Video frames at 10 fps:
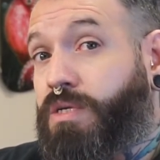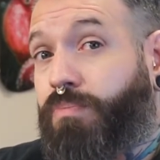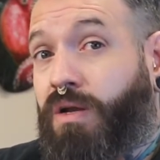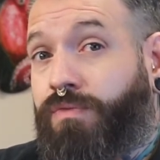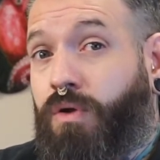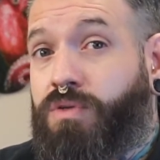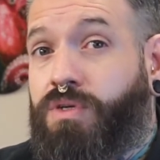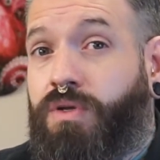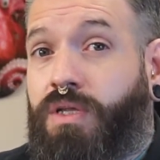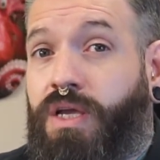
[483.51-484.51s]
blood flow and
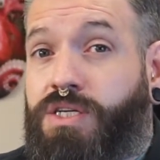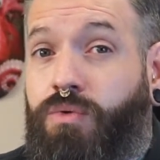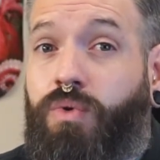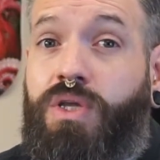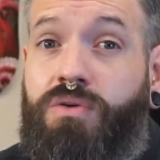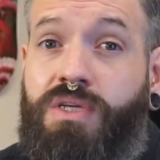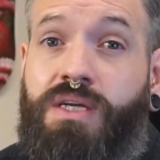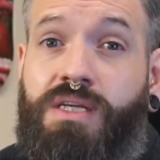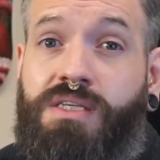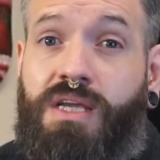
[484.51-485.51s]
circulation, we're usually
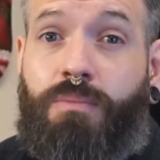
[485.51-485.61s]
going to see a